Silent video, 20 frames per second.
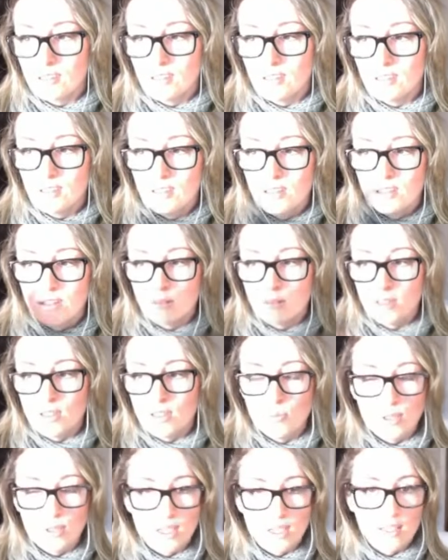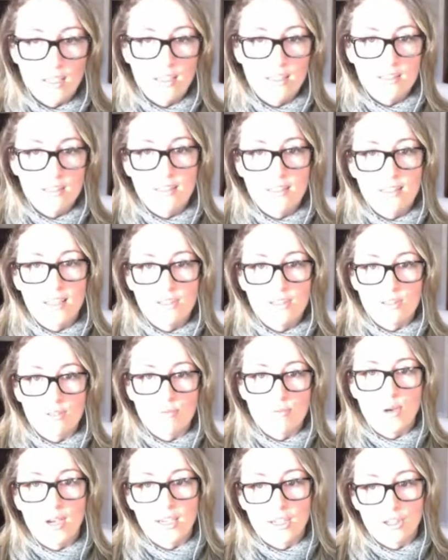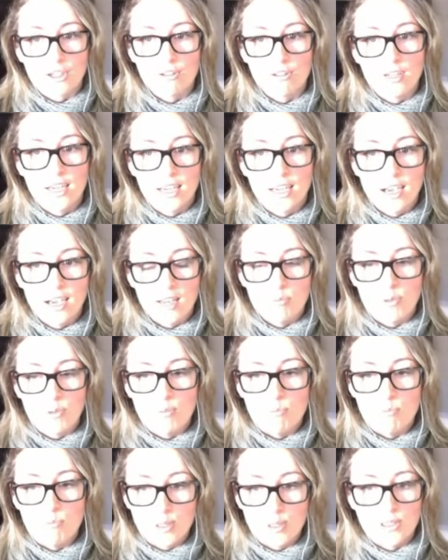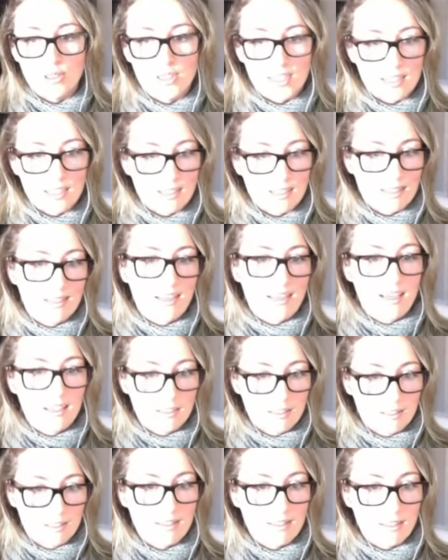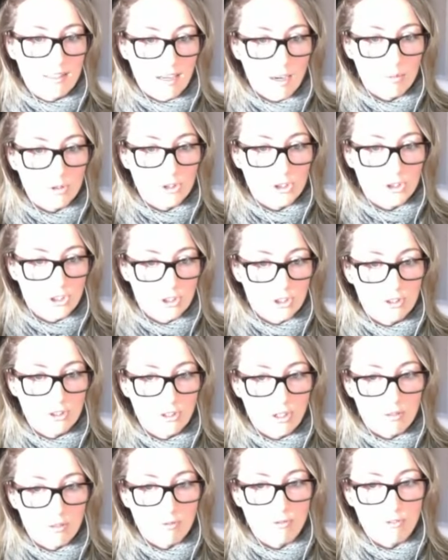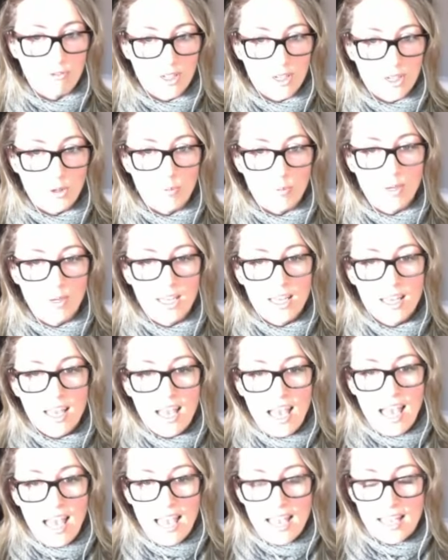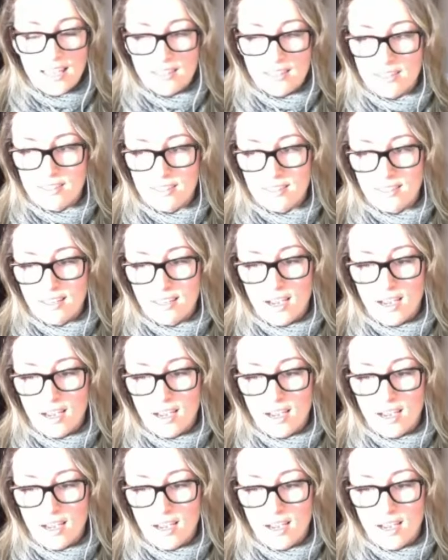in the beginning stages of my career, I'd been building scenes that I would shoot on film and